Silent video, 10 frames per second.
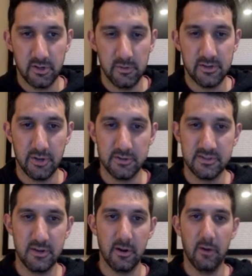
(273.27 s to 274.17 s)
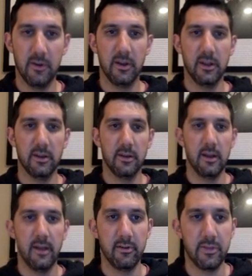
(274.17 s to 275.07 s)
gonna return zero and, and,
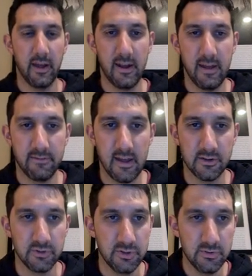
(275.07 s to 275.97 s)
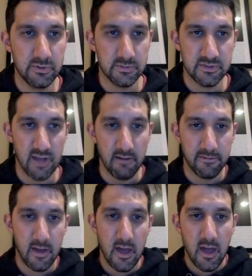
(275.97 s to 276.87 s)
and everything. I'd have to actually do some stuff.
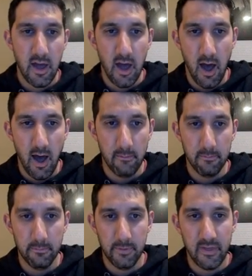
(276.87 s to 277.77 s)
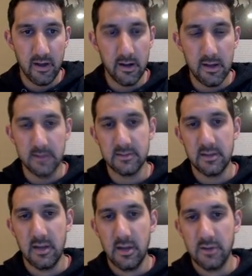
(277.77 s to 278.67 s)
Um, but there it is.
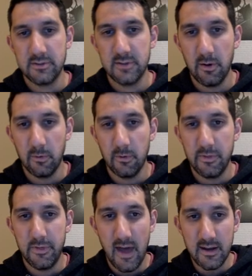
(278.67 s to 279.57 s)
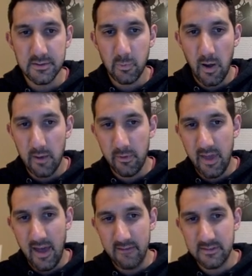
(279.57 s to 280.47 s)
So that is why we
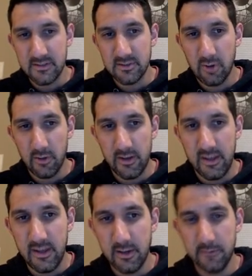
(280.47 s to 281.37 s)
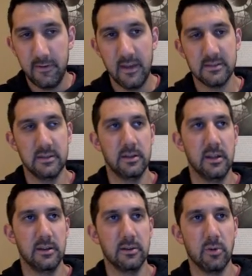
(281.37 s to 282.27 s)
have this is called an interface. And,
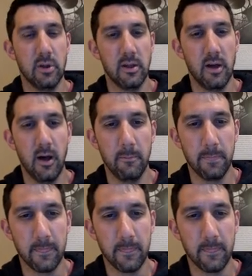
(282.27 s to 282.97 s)
and um,